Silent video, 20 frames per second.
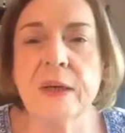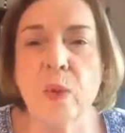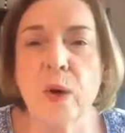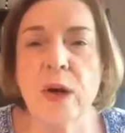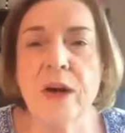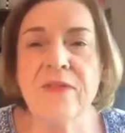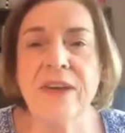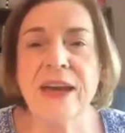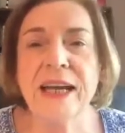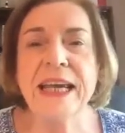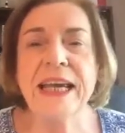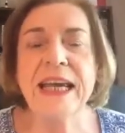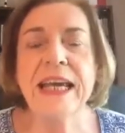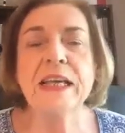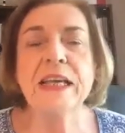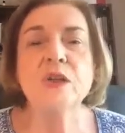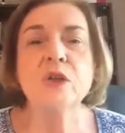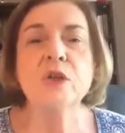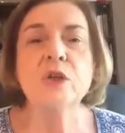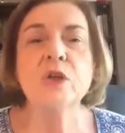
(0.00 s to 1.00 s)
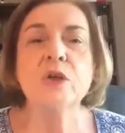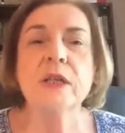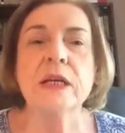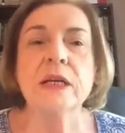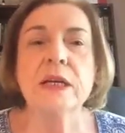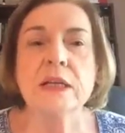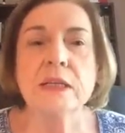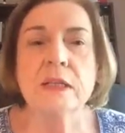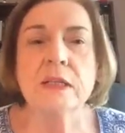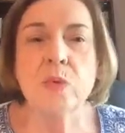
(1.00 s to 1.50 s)
What if I can't do
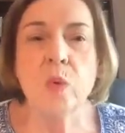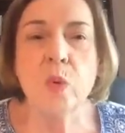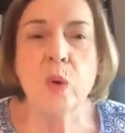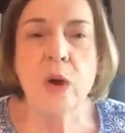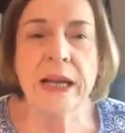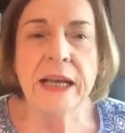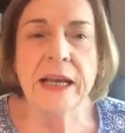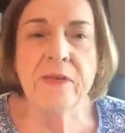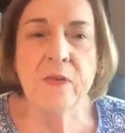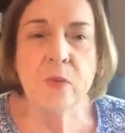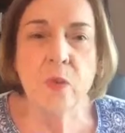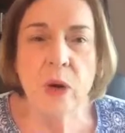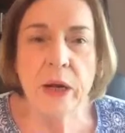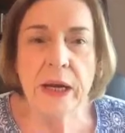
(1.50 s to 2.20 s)
this? What if?